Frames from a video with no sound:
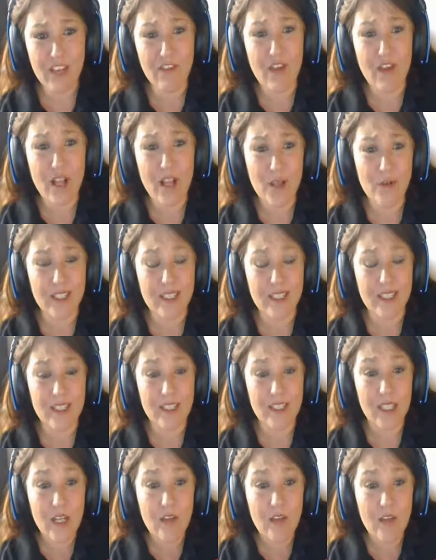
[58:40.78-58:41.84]
follow us.
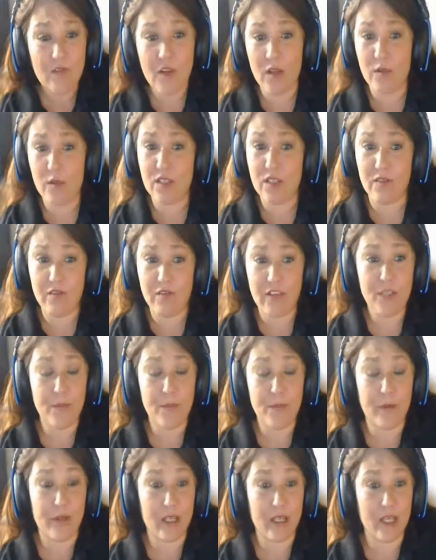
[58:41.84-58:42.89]
Follow us on
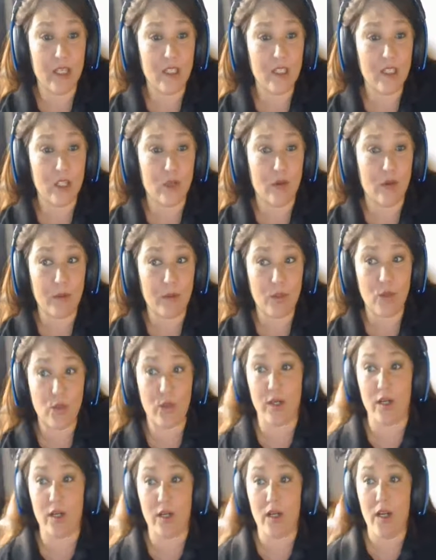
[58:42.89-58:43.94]
Facebook, Instagram,
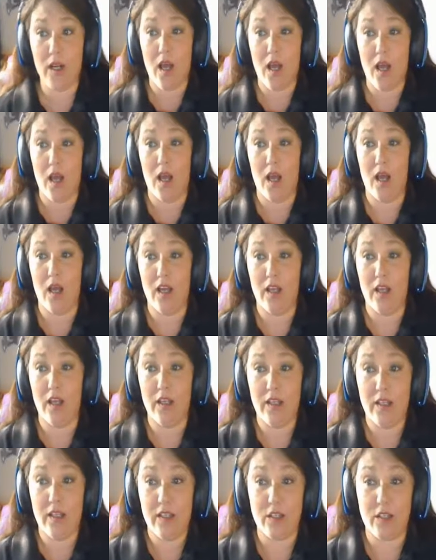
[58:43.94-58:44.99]
Twitter. Uh,
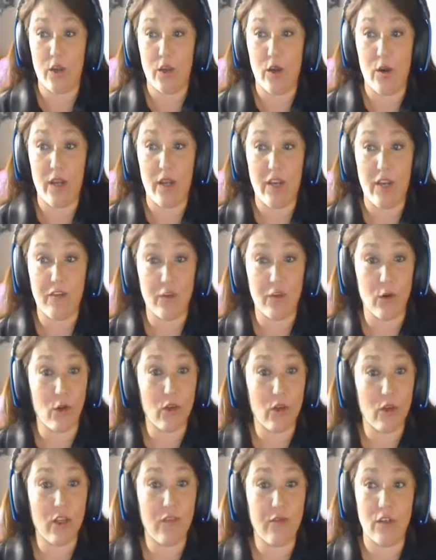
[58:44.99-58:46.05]
so if you're
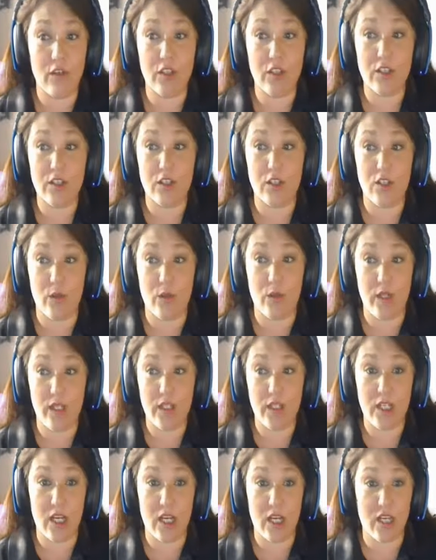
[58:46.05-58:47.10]
looking for us on
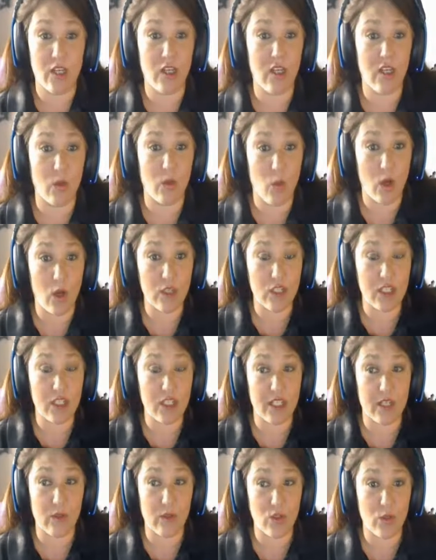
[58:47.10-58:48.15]
Twitch and you didn't watch this
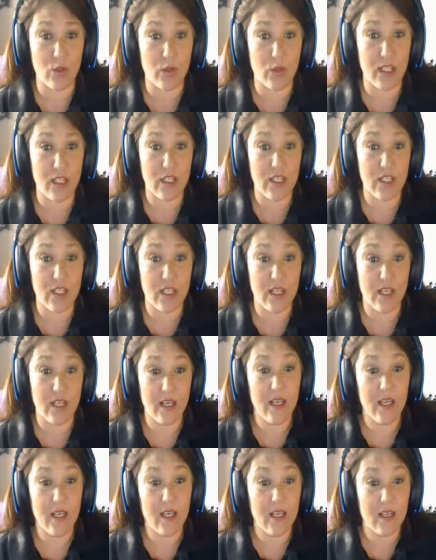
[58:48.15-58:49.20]
here on Twitch,
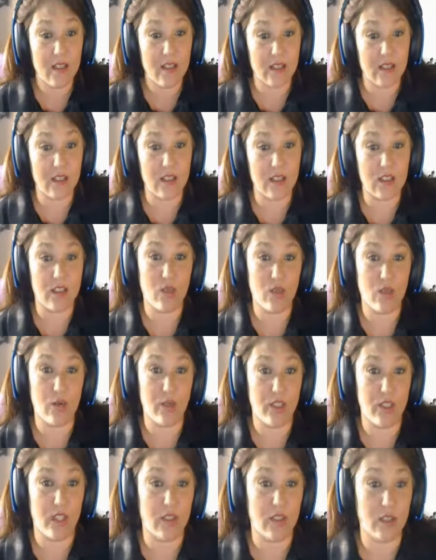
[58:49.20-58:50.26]
there's the
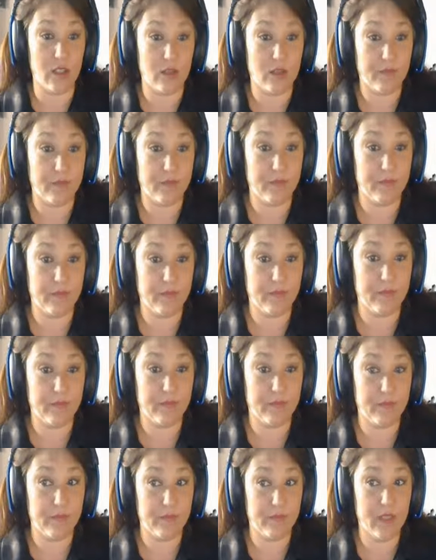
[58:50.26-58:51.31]
Twitch handle.
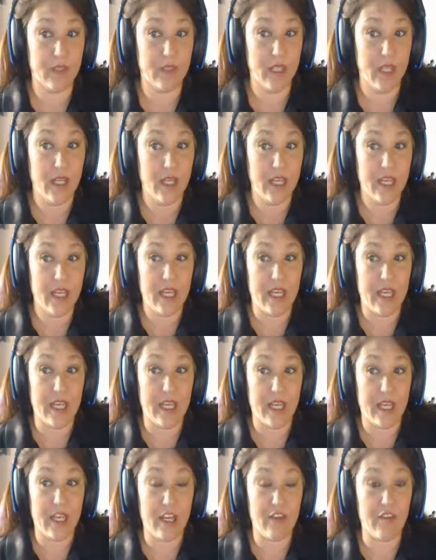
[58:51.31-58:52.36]

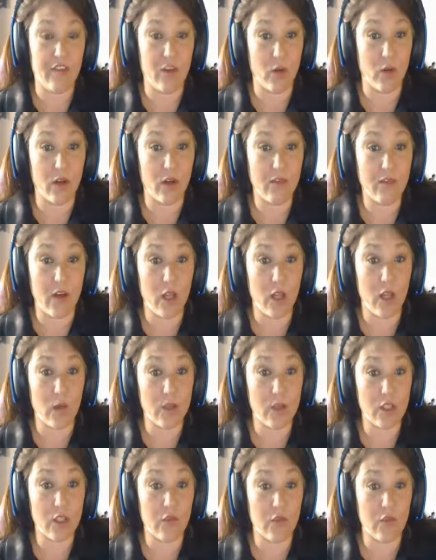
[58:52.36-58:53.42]
If you want to follow
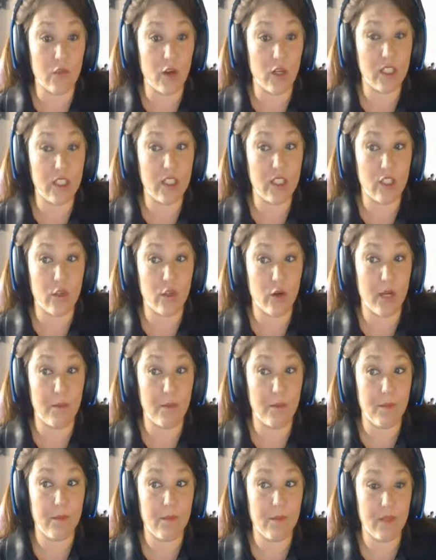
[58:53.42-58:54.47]
us over on
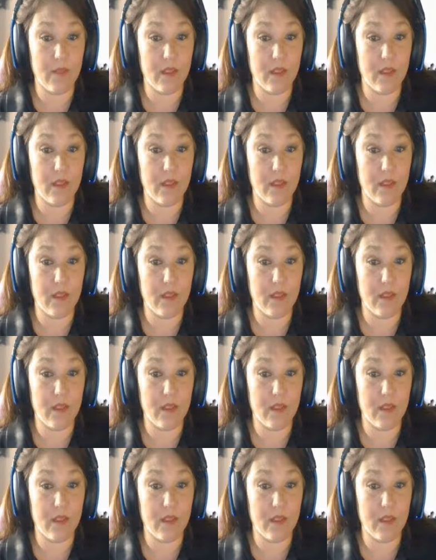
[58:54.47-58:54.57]
Instagram,